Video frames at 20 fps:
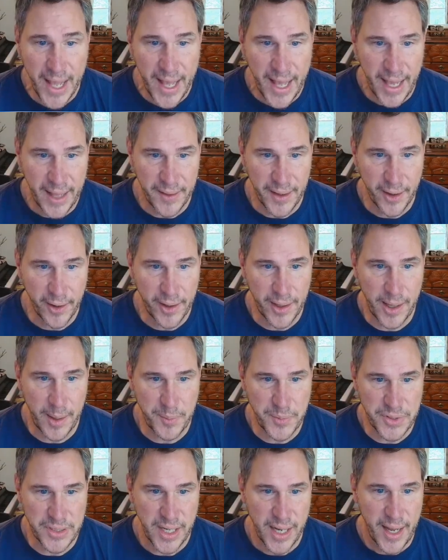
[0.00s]
And there
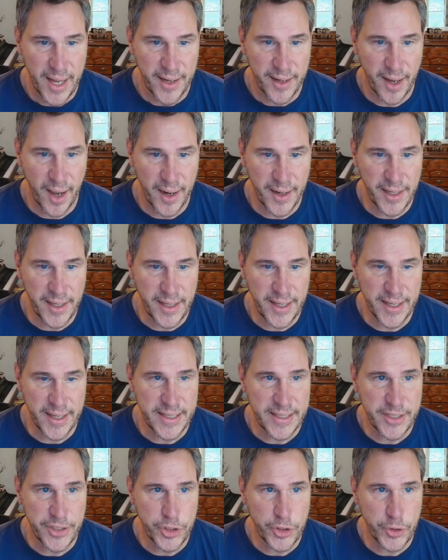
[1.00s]
comes
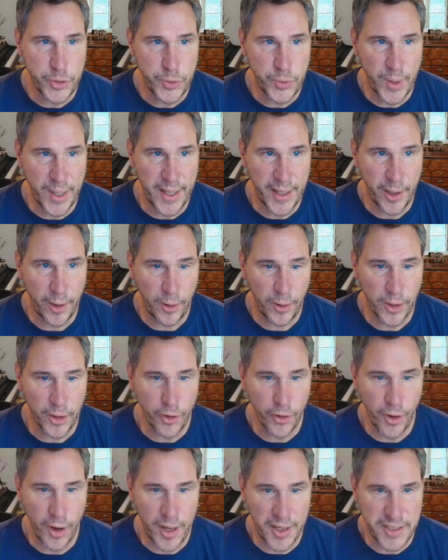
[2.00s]
ninety-two L
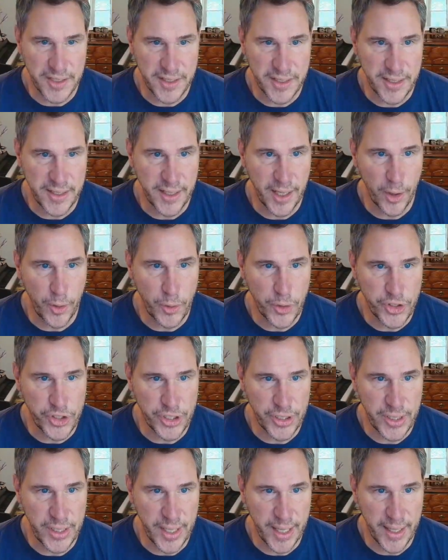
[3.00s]
across the
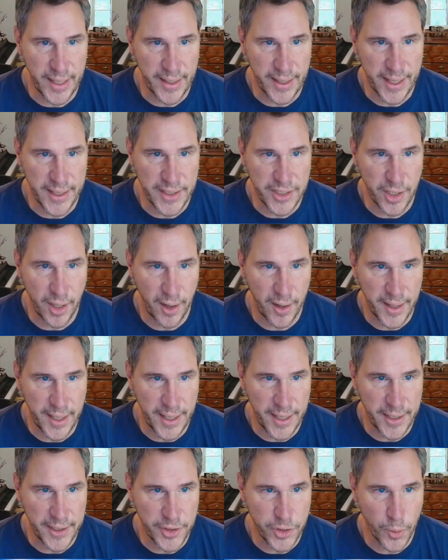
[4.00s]
ocean and gets on
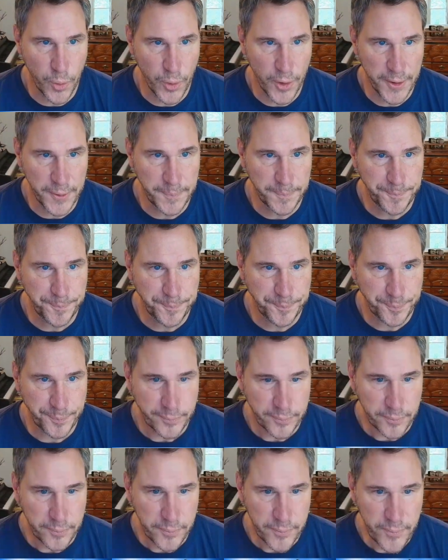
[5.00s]
in toward
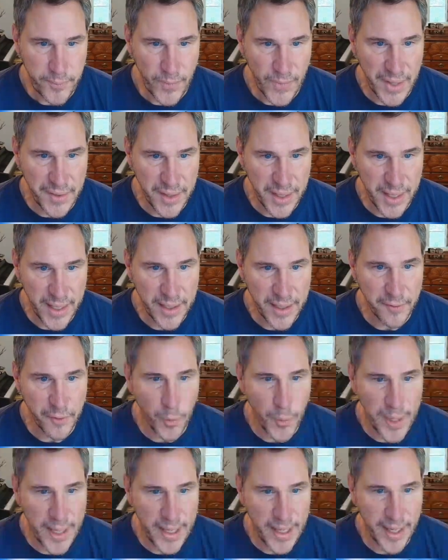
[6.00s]
the end of the
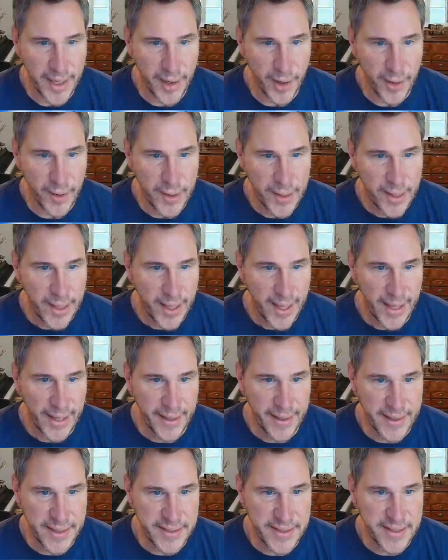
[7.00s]
week here, and it
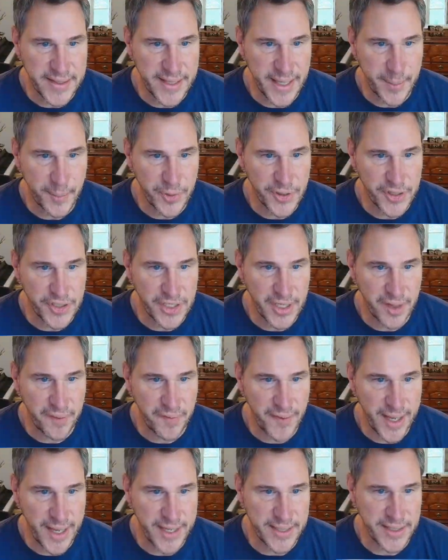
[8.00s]
does the same with the G F
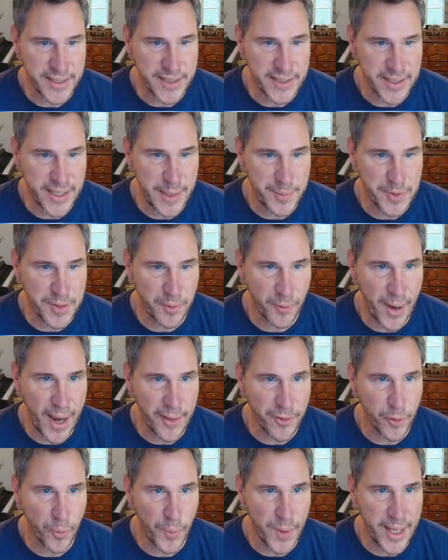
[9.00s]
S. It just keeps it
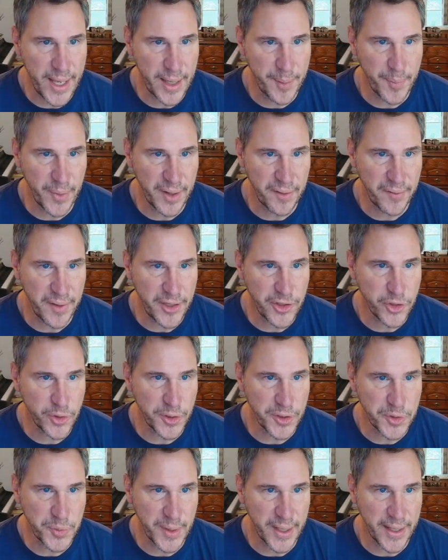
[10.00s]
rather weak, but eventually,
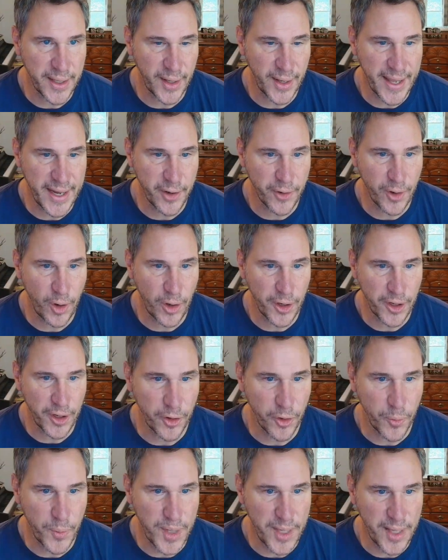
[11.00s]
as we get later on
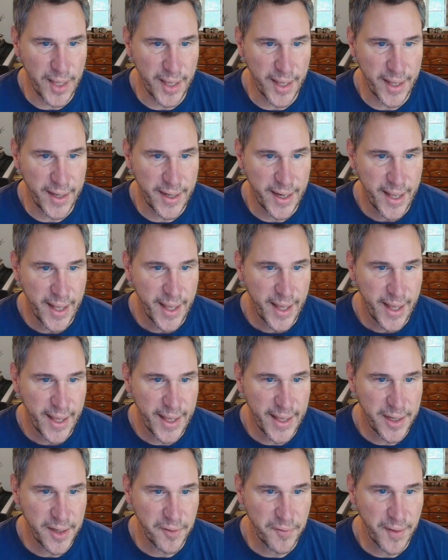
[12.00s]
weekend,
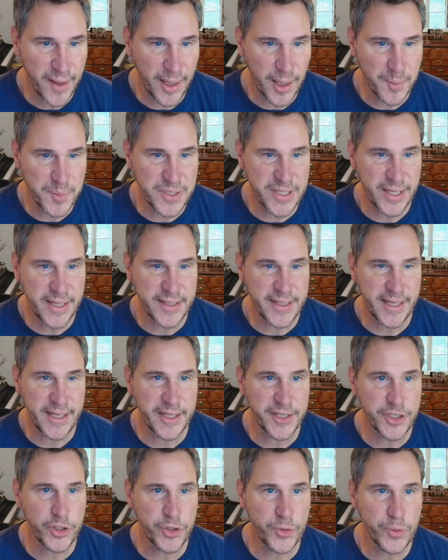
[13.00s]
it develops it
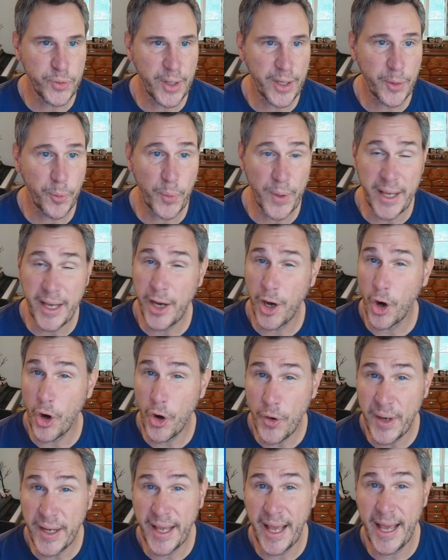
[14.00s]
into a weak
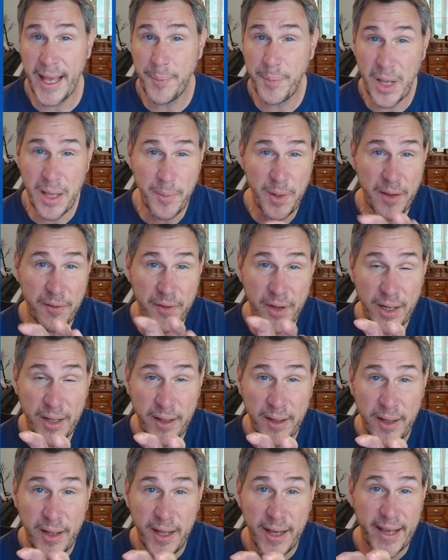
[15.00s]
hurricane, maybe even a
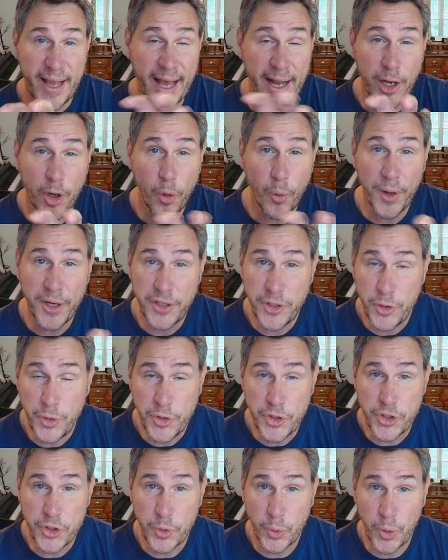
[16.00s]
Category two
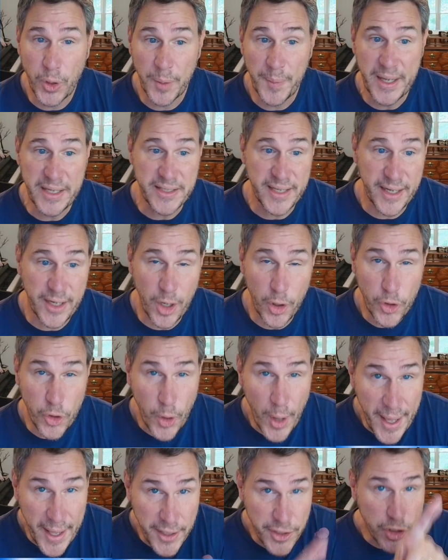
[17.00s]
storm as it
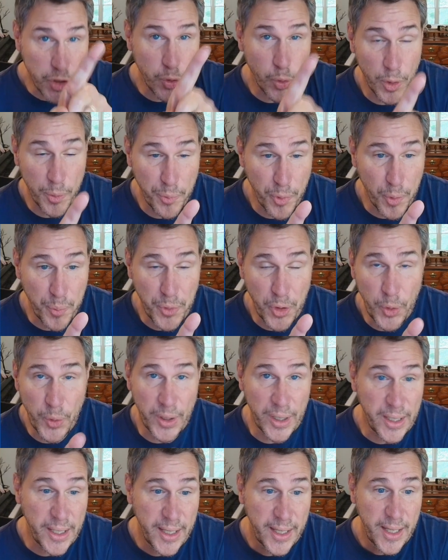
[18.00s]
heads toward
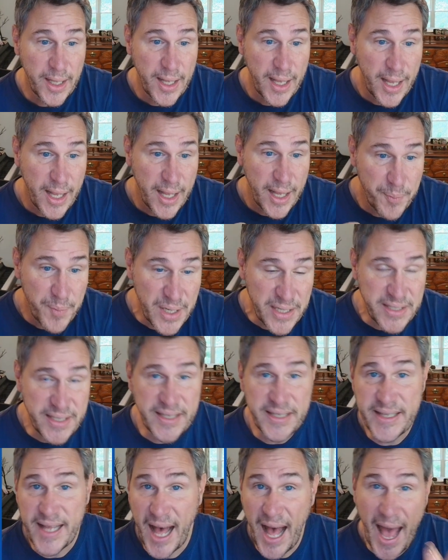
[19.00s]
Bermuda,
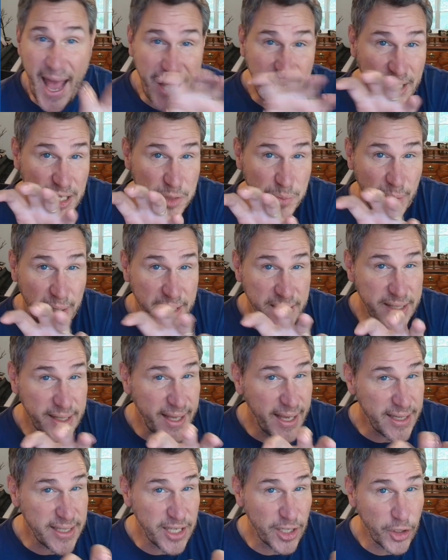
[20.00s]
misses the islands, but it
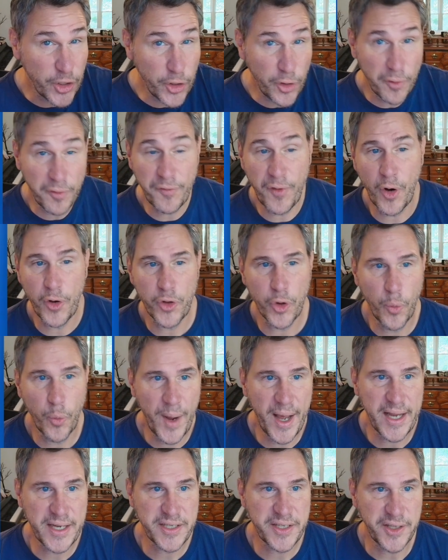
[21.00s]
gets a little farther
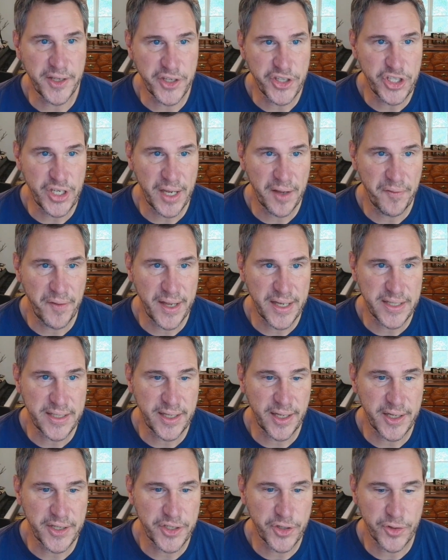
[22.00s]
west than the G F S
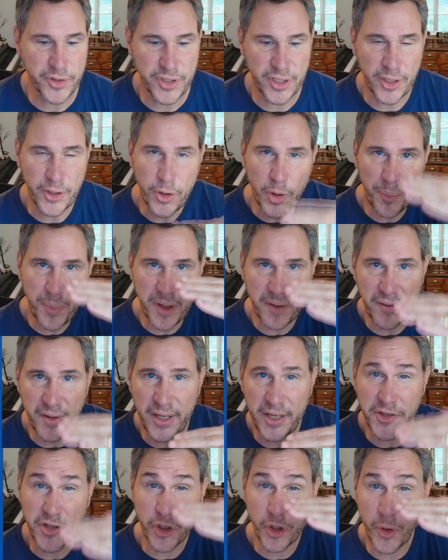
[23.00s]
does. So there's a little bit of a
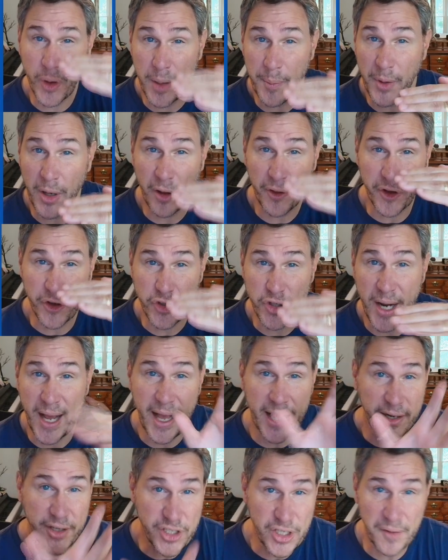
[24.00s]
disagreement on the
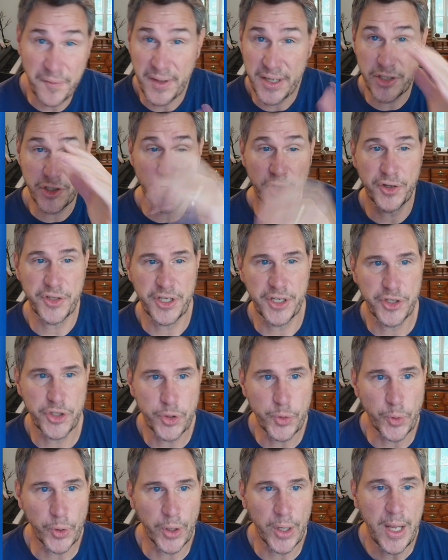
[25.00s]
track. G F S turns it
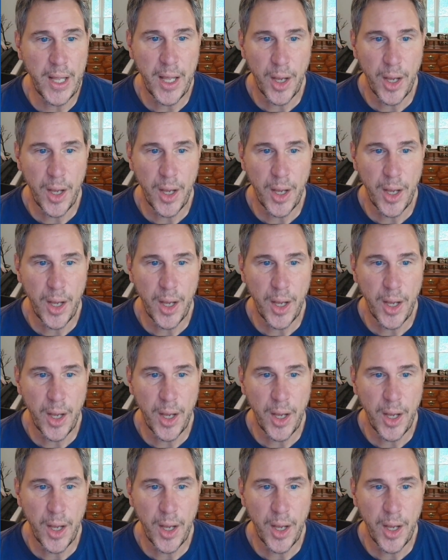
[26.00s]
sooner.